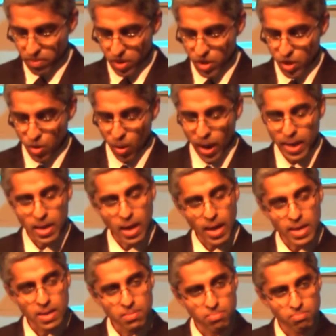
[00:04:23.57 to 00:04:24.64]

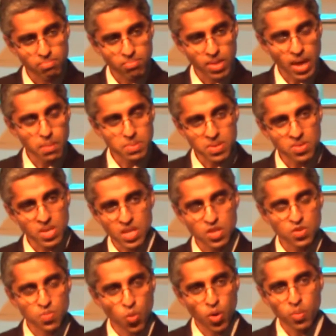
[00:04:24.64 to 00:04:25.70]
I came to see
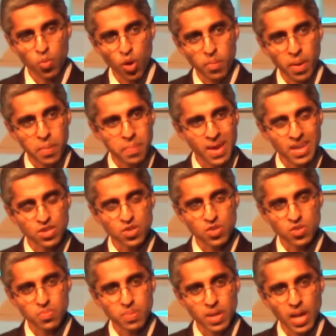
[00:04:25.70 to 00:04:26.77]
this more and more in my
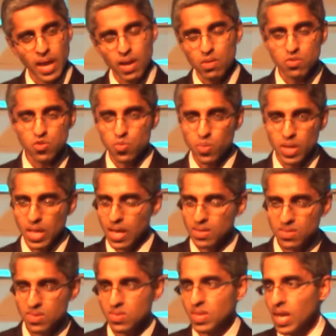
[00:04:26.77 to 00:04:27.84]
patients, but I also
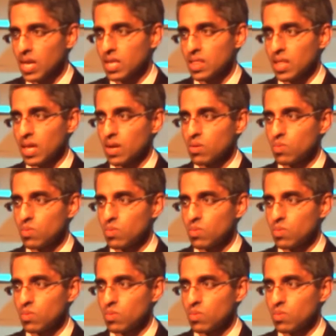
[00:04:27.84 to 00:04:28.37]
realized a second thing,